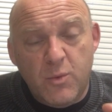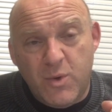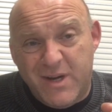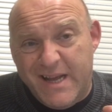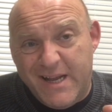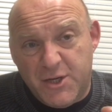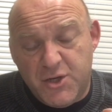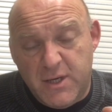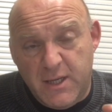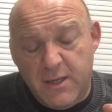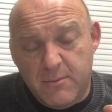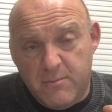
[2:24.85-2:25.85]
would
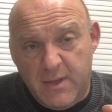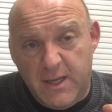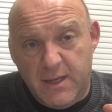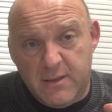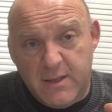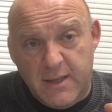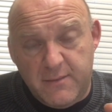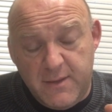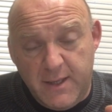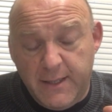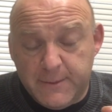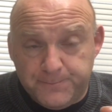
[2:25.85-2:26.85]
actually mean that
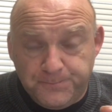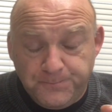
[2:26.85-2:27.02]
the